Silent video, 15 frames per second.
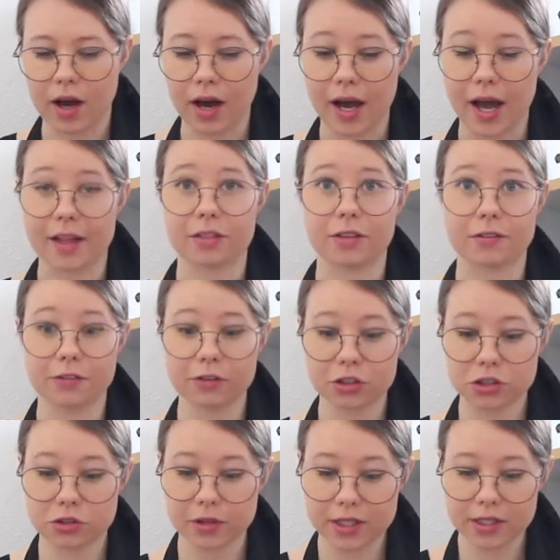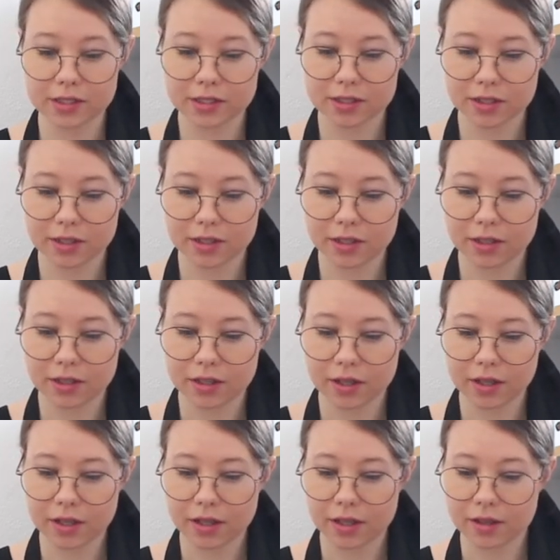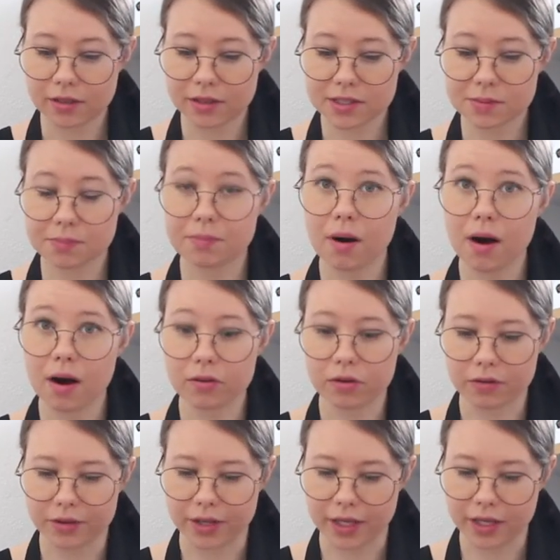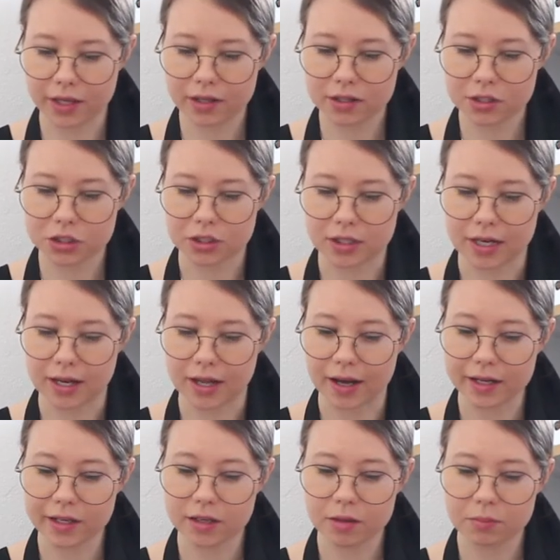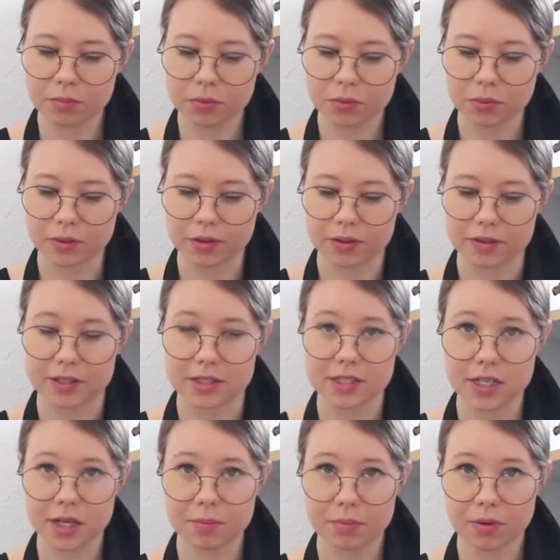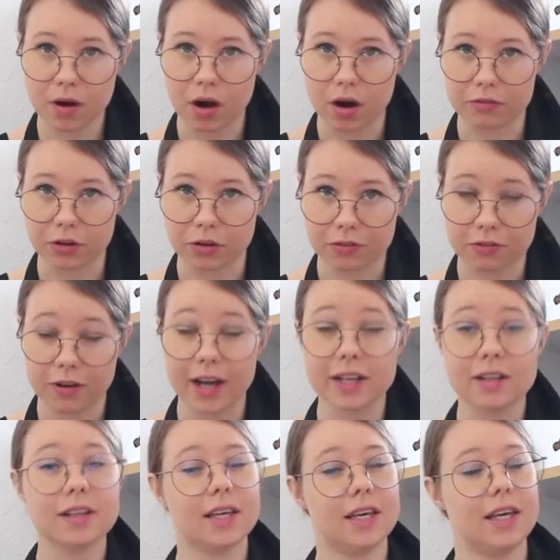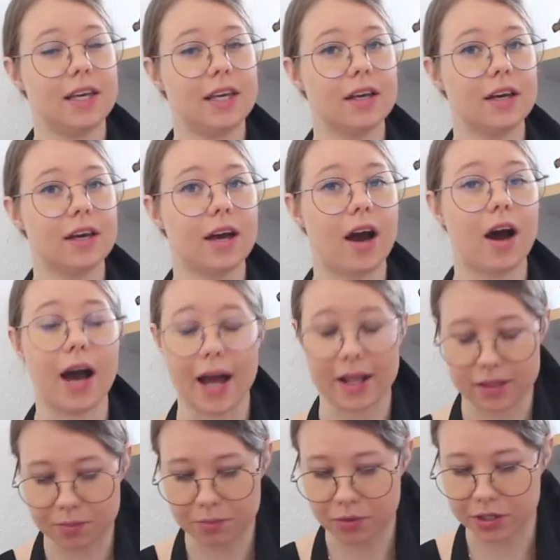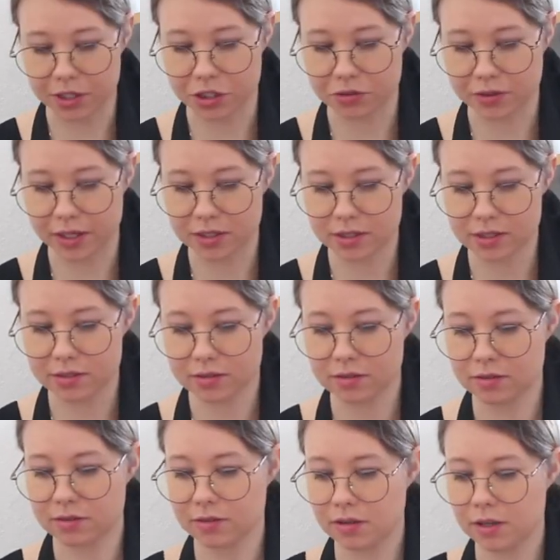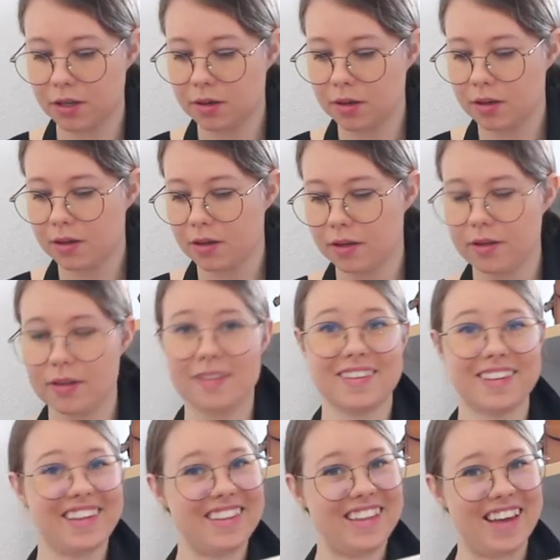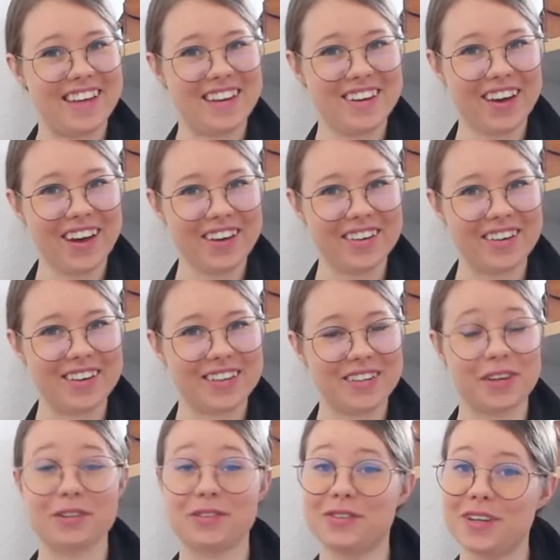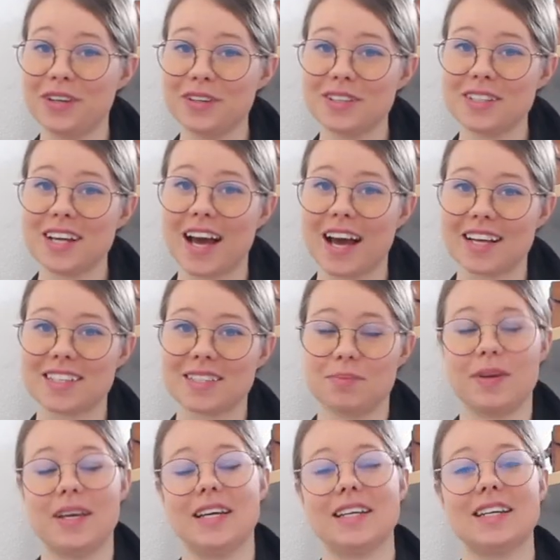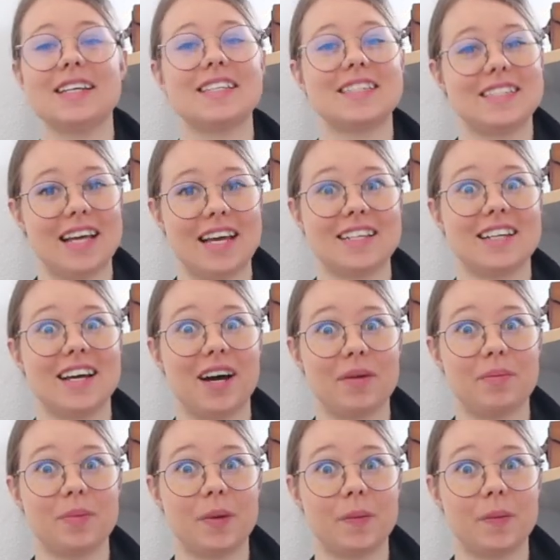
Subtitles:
At the foot joint, this bar over here should line up with the tip of your final key at the body joint. There you go, your flute has been set up.